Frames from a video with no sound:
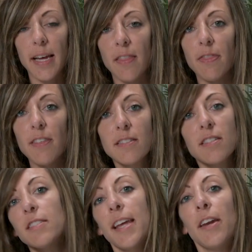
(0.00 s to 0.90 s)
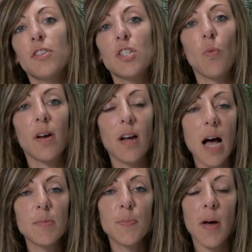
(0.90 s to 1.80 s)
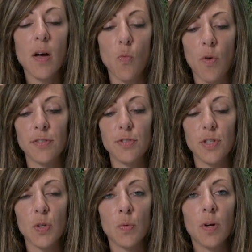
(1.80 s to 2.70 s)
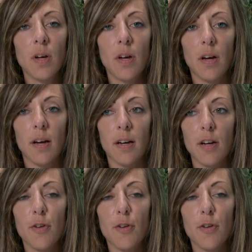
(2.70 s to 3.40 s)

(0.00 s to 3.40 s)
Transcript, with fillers: Again, this is standard to what HubSpot wants you uh,